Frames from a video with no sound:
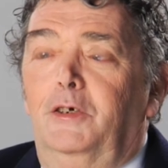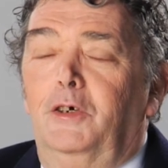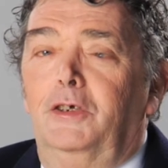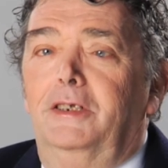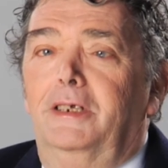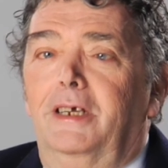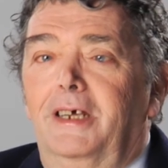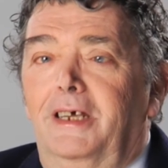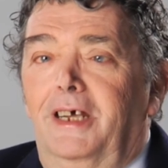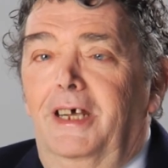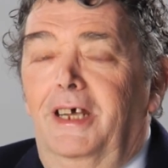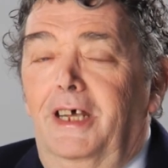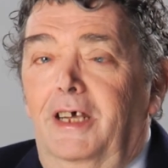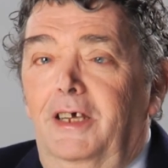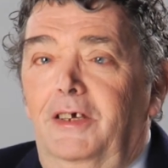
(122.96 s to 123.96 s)
God
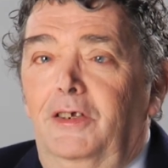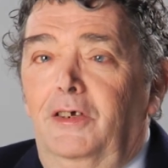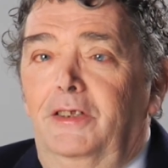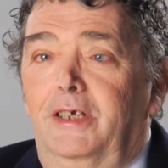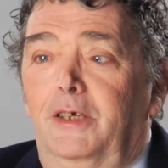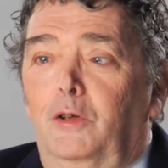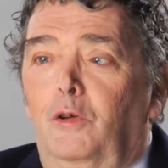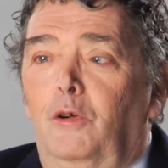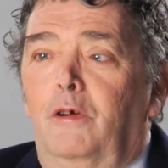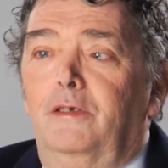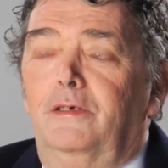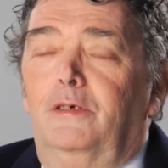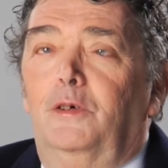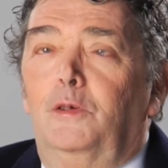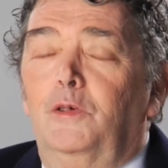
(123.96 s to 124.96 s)
you're not dead.
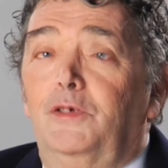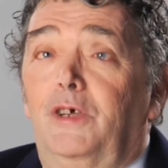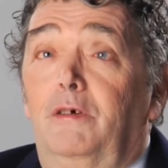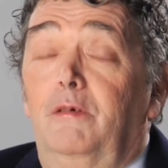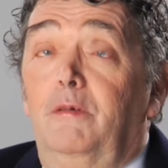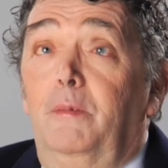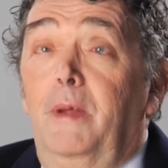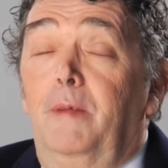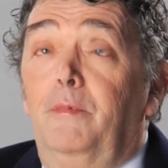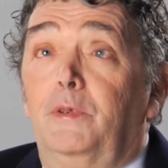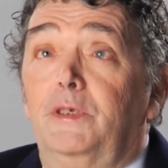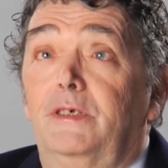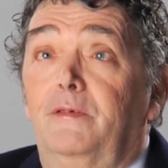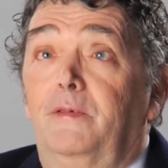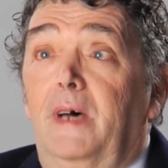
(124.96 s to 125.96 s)
All I remember
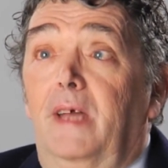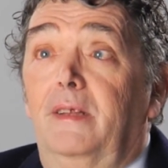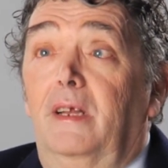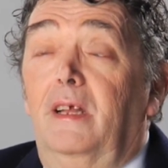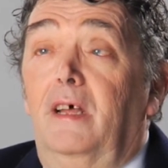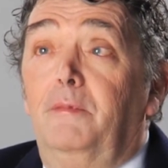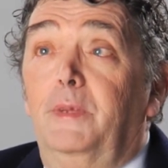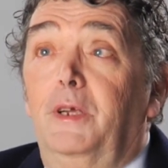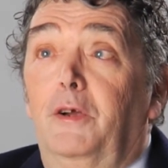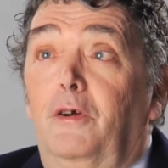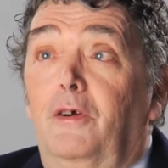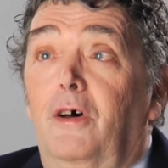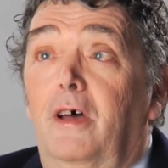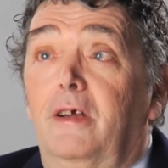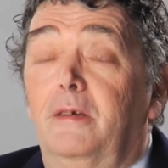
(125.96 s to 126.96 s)
was the father that loved me and
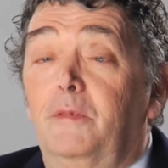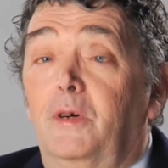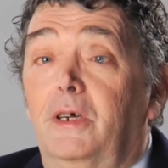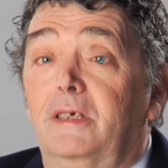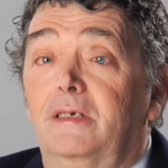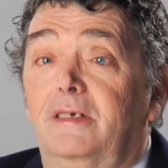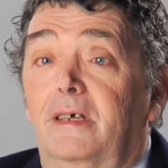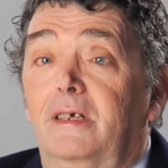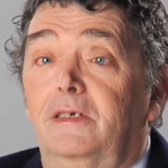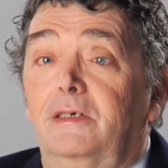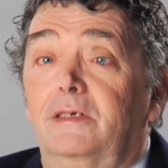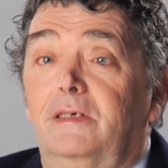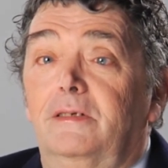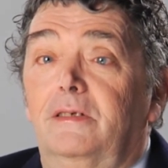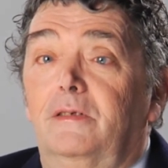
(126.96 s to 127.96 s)
cried. And my son
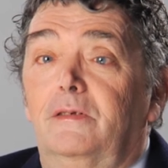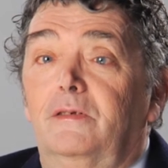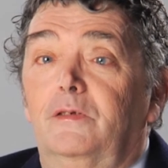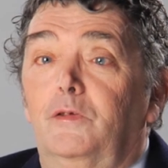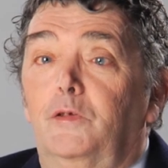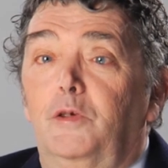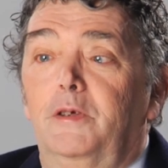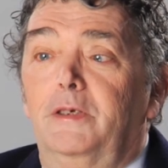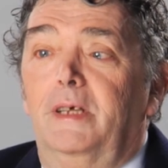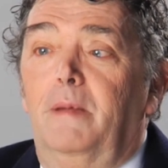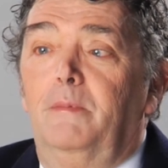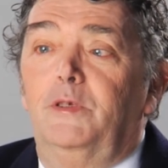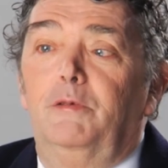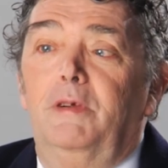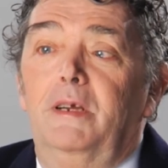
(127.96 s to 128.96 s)
just threw his
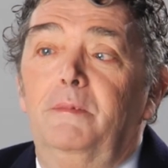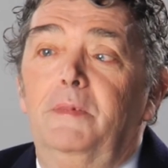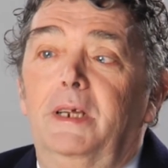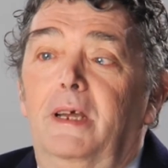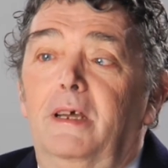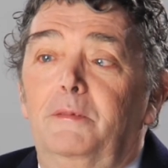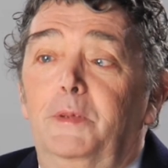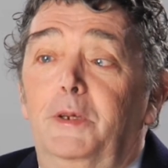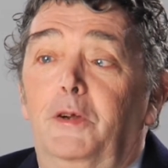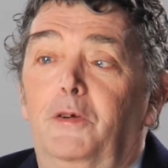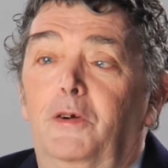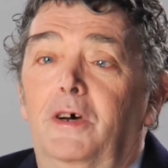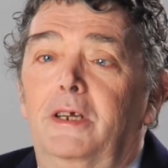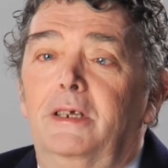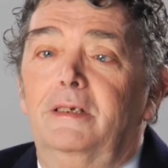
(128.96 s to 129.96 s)
arms around me, hugged me and
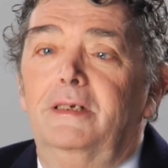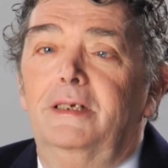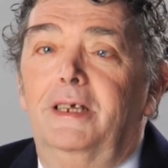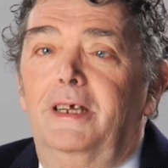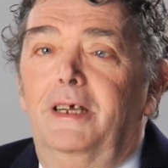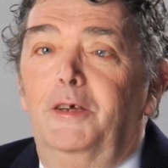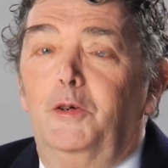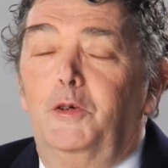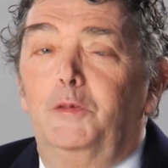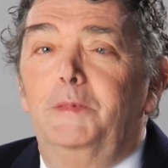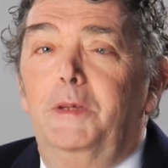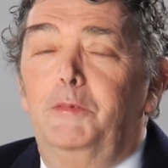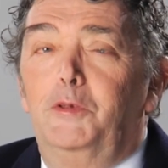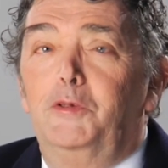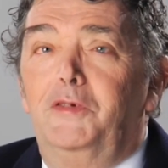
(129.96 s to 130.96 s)
cried and called
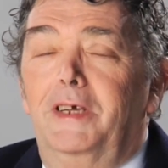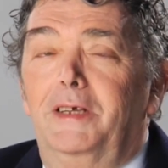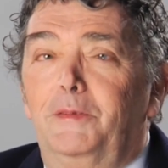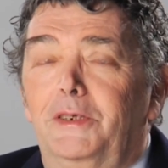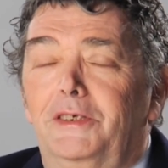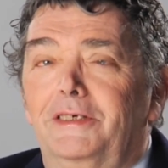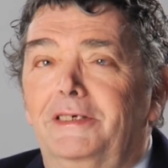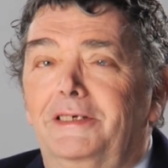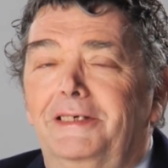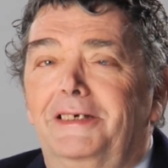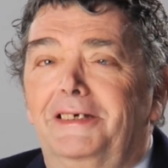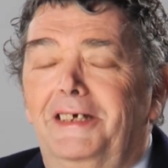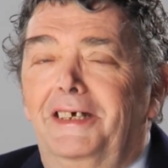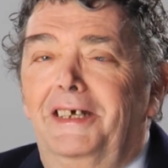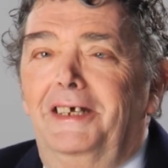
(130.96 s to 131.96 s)
me Buffhead, which is
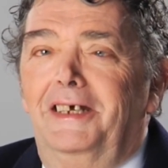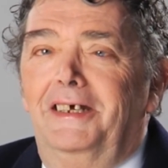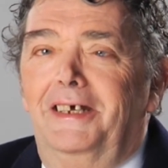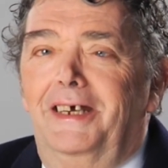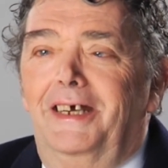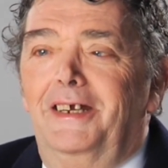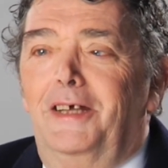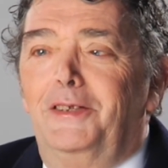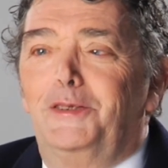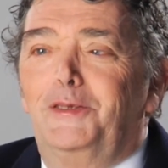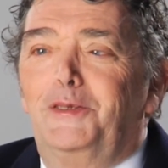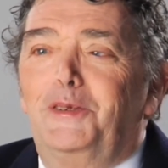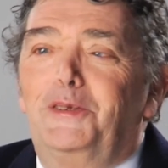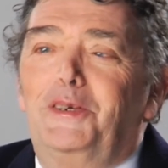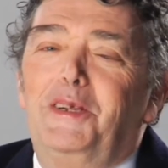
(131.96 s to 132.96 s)
another
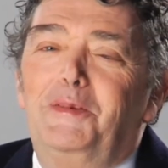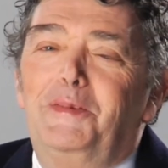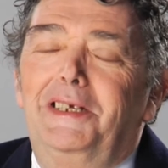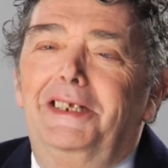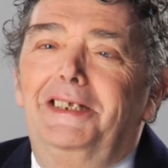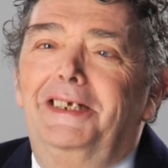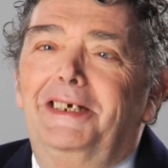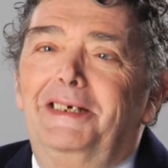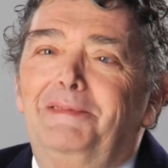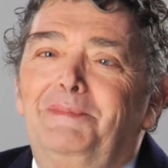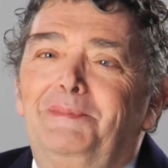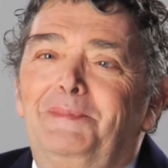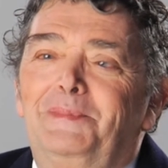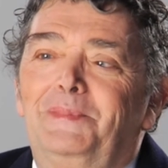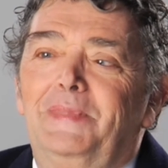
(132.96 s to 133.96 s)
story, but
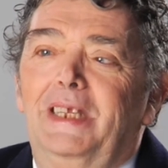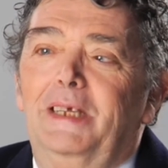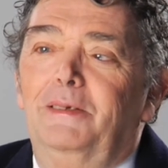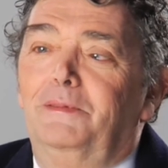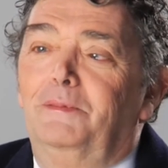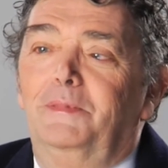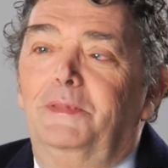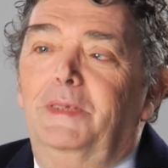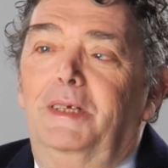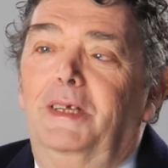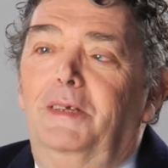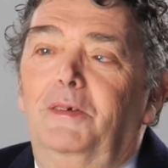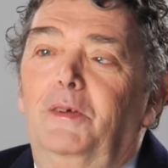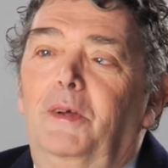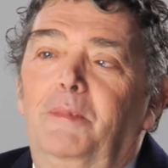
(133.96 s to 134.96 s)

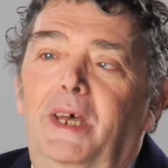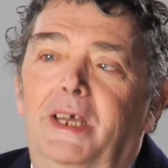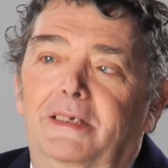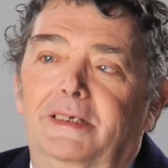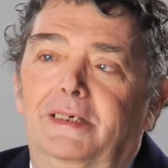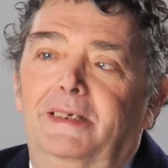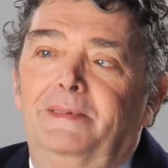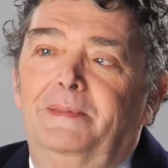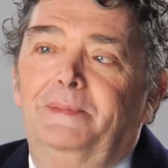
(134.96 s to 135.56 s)
amazing.